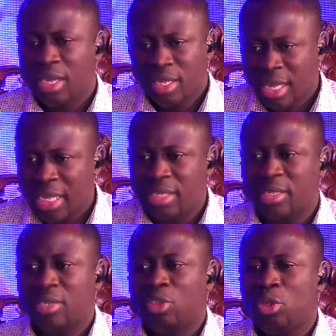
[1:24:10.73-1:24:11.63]
That
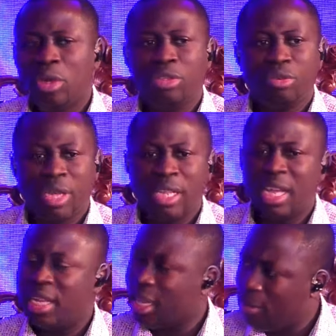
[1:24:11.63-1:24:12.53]
join together
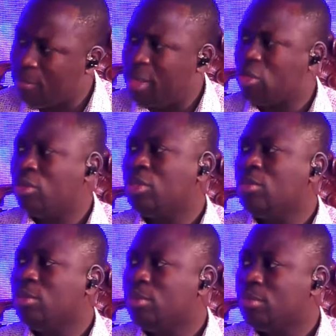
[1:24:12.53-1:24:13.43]
and give birth to you.
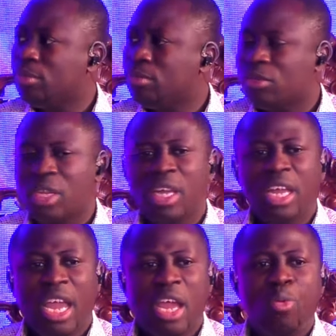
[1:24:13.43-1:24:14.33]

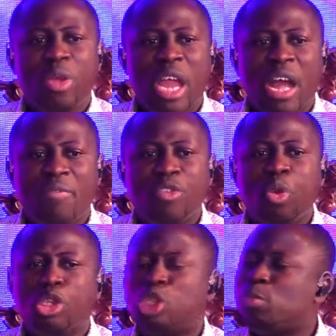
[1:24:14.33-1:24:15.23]
And we have
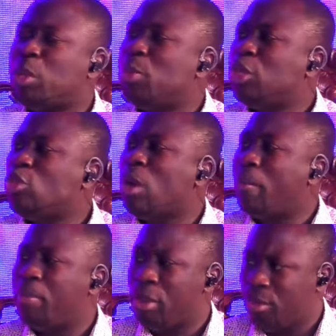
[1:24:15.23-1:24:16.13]
your spiritual
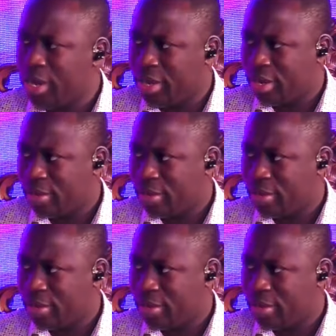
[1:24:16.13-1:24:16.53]
parent.